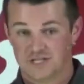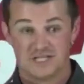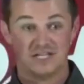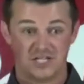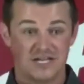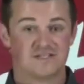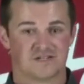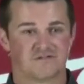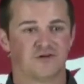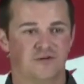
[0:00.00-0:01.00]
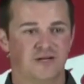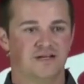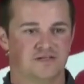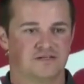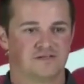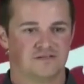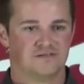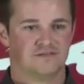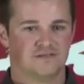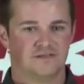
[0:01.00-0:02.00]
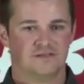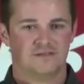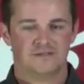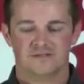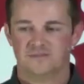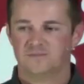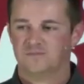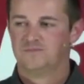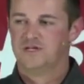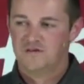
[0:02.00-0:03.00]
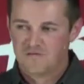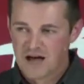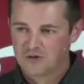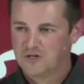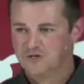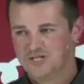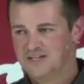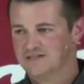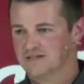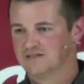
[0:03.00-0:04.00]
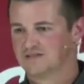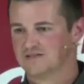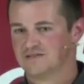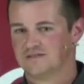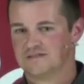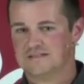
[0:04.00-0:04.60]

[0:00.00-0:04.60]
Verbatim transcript: Do you see Jesus for who he is? Do you value Jesus?